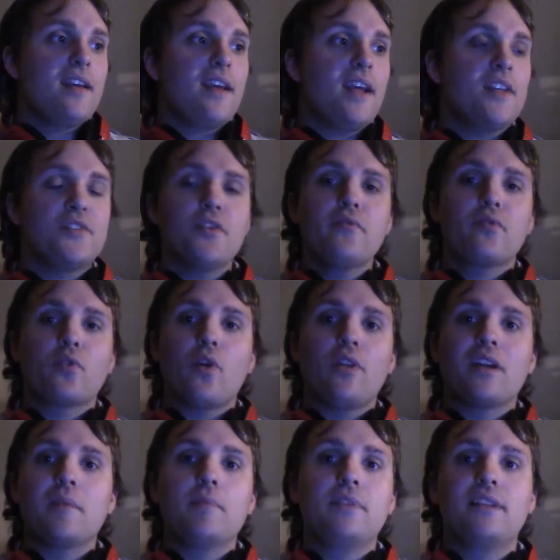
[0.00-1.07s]
It's
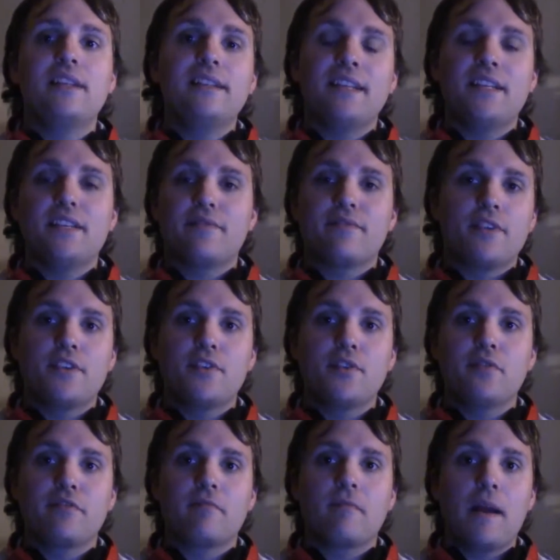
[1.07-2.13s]
overall a completely different
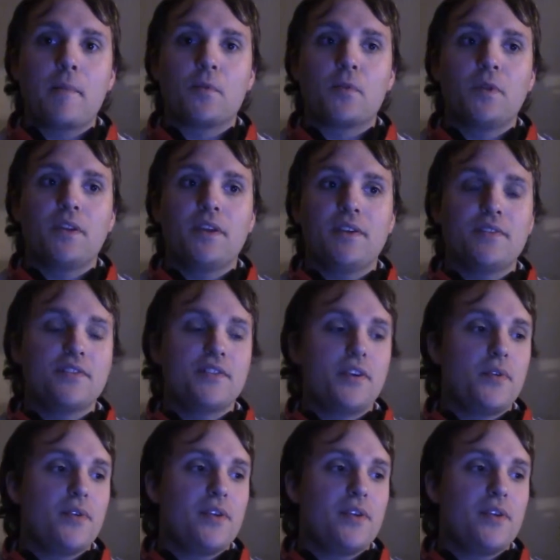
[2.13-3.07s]
tune from Emerald Hill Zone.